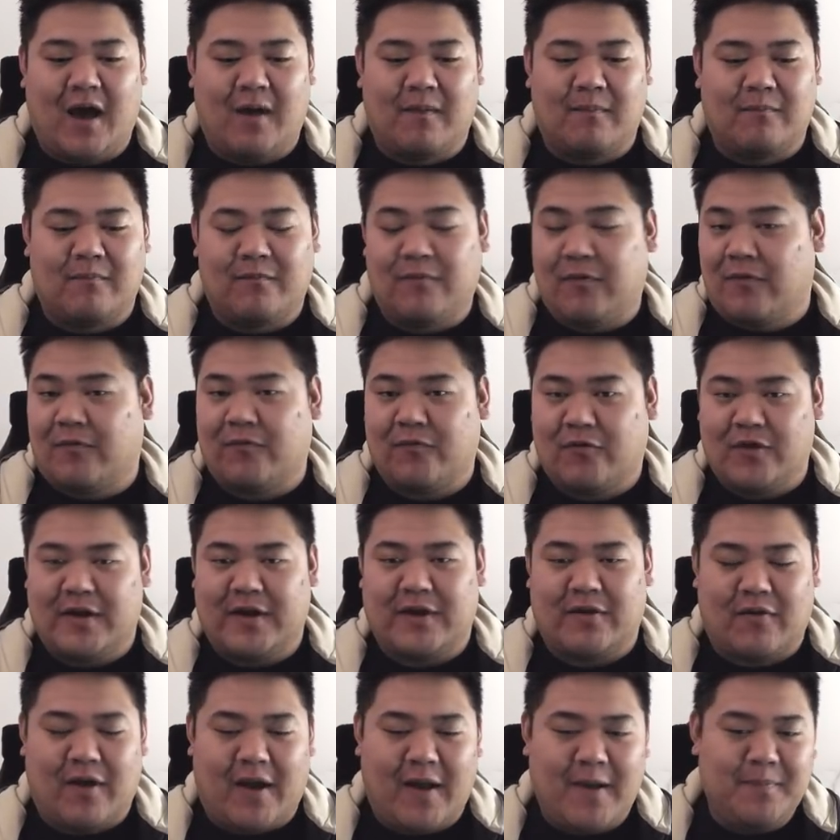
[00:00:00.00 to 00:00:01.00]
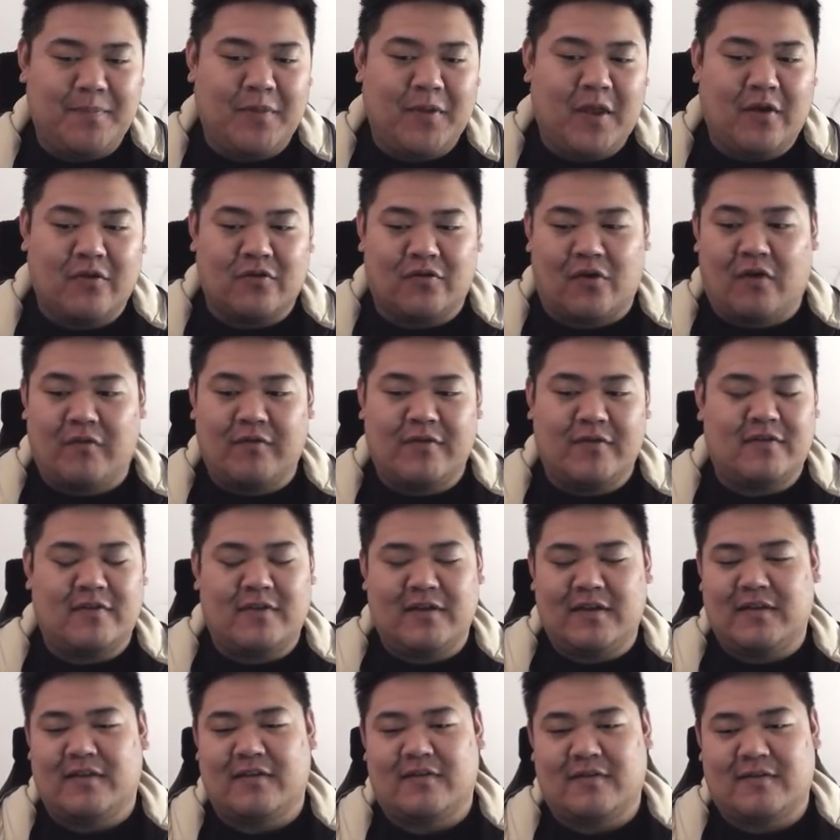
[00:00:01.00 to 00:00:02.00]
for free, right? So obviously
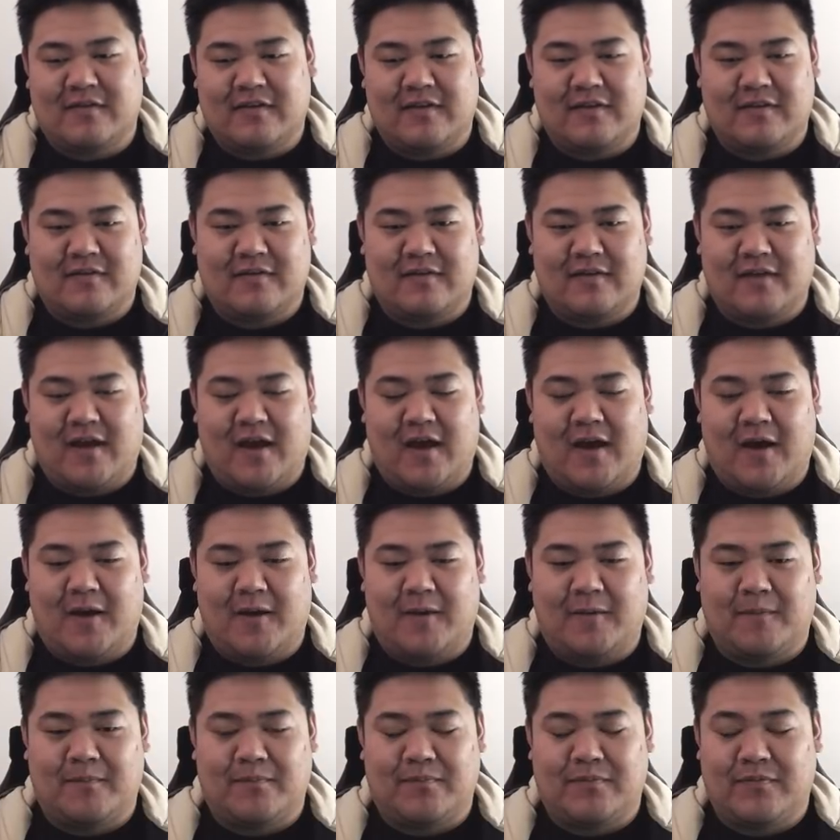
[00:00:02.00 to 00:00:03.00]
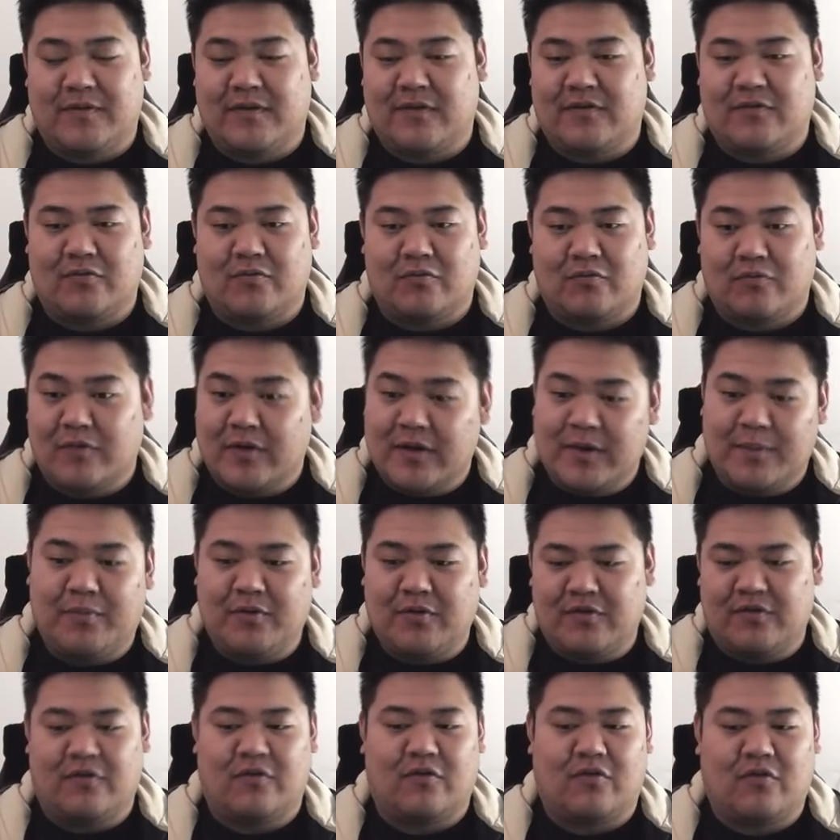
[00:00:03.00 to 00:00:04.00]
this really
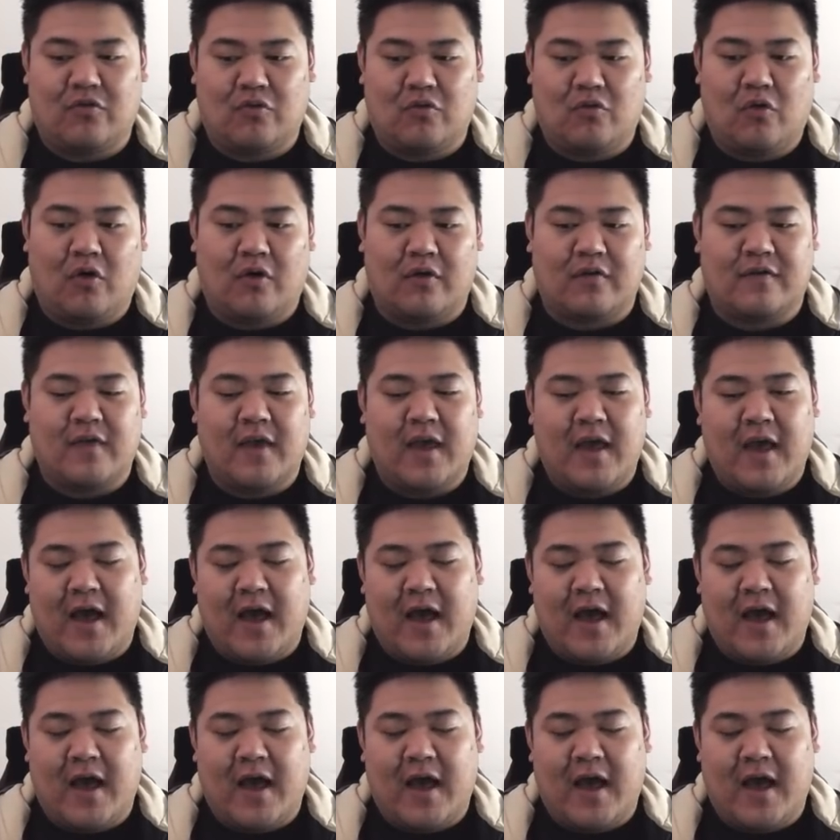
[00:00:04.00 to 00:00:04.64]
pushes towards